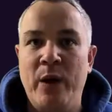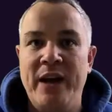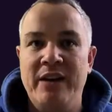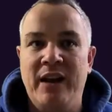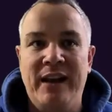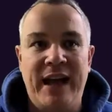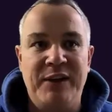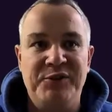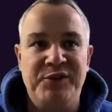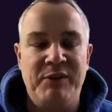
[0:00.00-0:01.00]
win
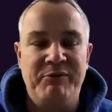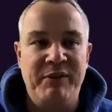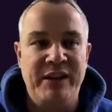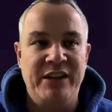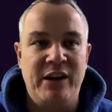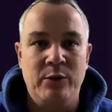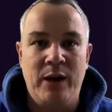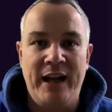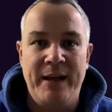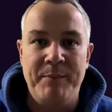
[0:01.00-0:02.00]
last video
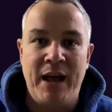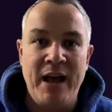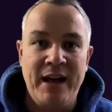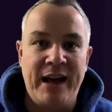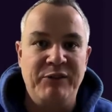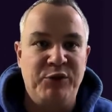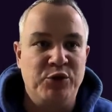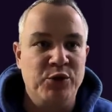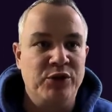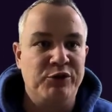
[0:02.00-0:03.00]
um, against
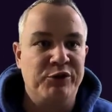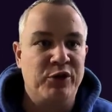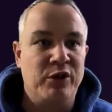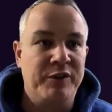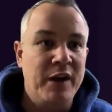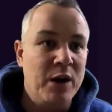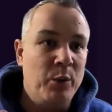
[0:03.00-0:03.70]
Fortuna Düsseldorf.